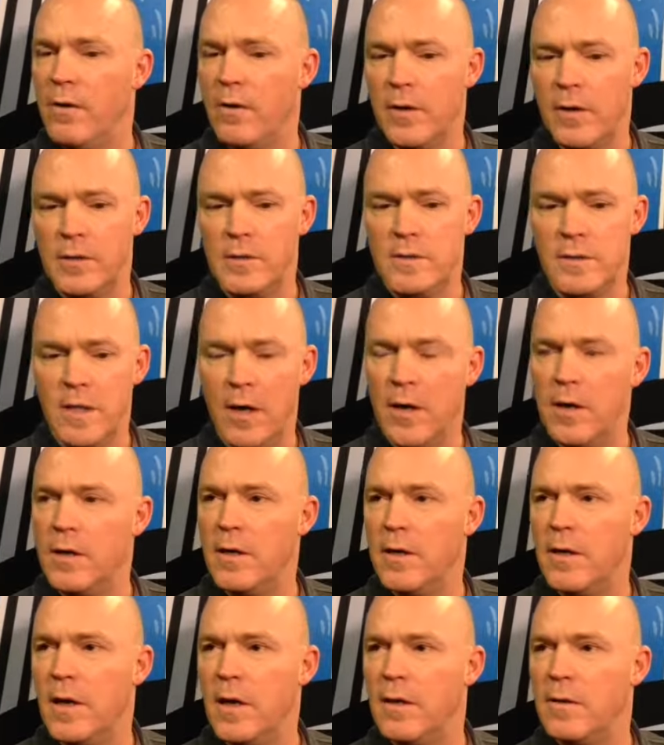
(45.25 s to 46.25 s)
or it can scare you
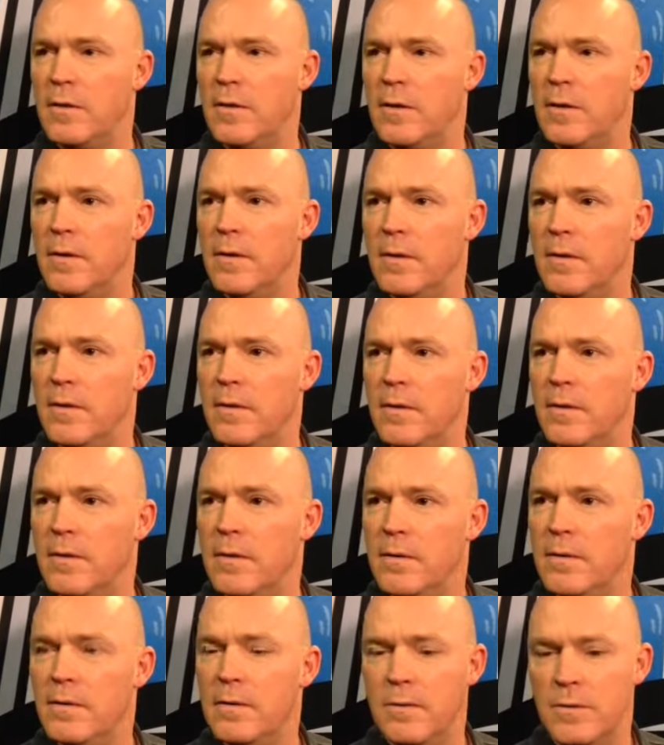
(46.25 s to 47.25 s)
to death,
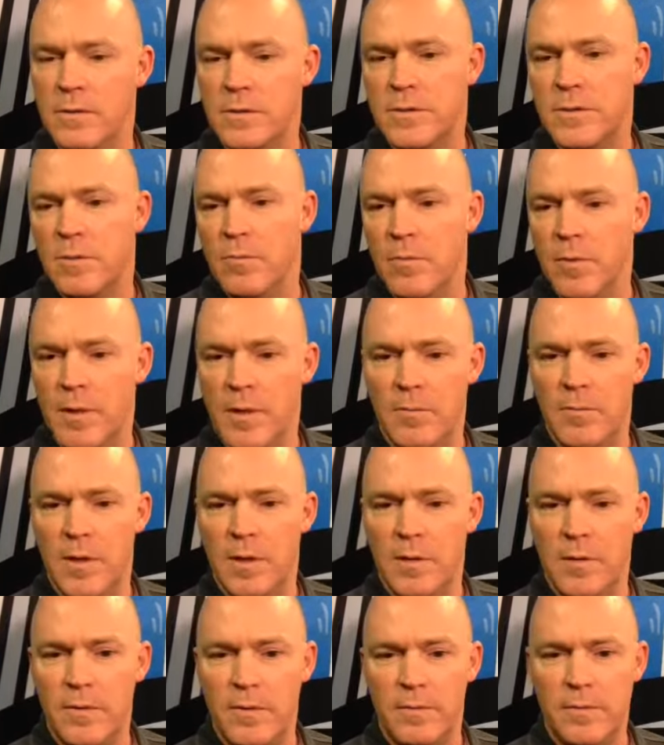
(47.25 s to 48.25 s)
or somewhere in the
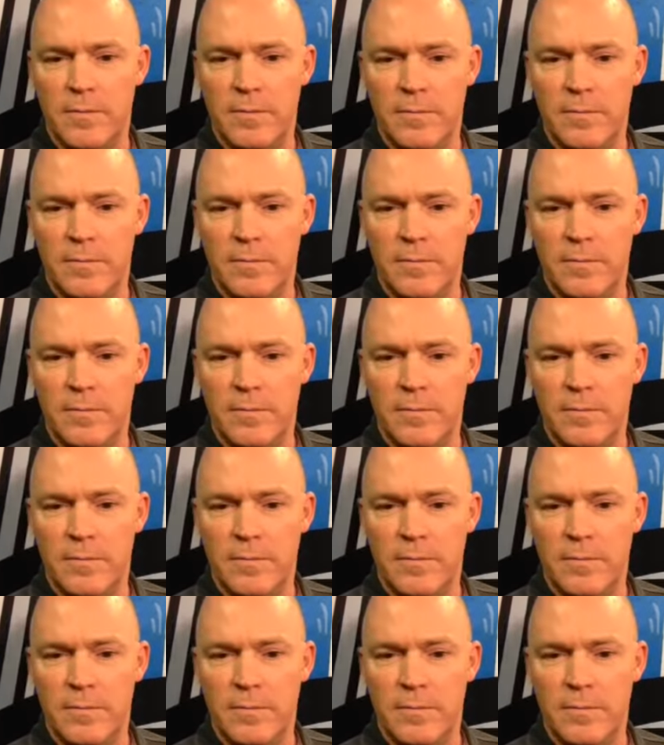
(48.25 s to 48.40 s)
middle.